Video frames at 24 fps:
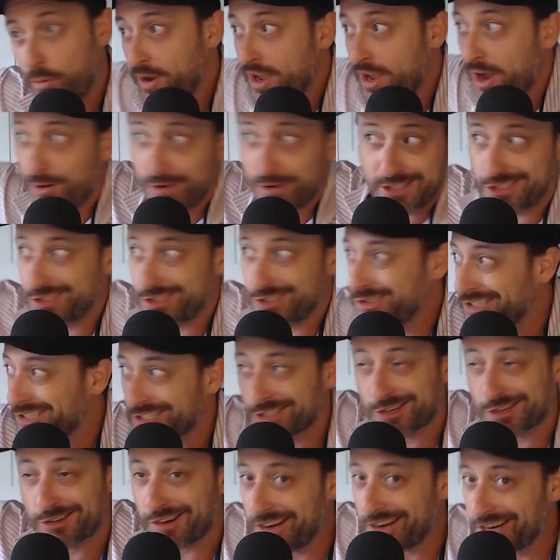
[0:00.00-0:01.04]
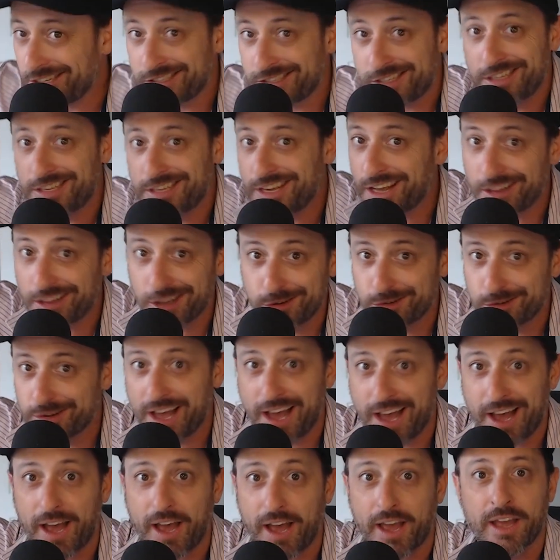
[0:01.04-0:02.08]
we always do this crazy yellow
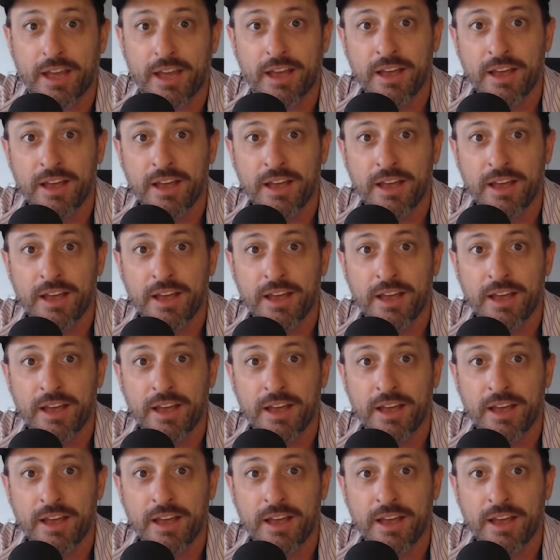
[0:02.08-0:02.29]
guy.